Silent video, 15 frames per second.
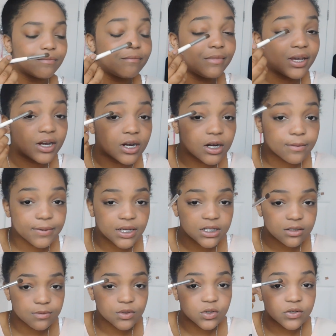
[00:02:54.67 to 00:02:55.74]
mirror because
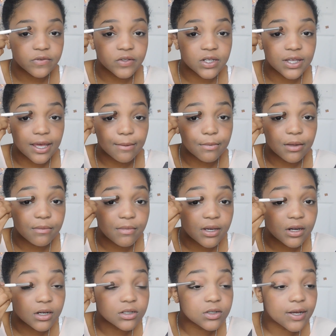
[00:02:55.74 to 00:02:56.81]
I'm sort of looking at my
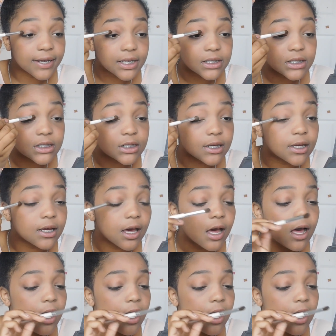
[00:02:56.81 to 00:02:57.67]
mirror so I can see.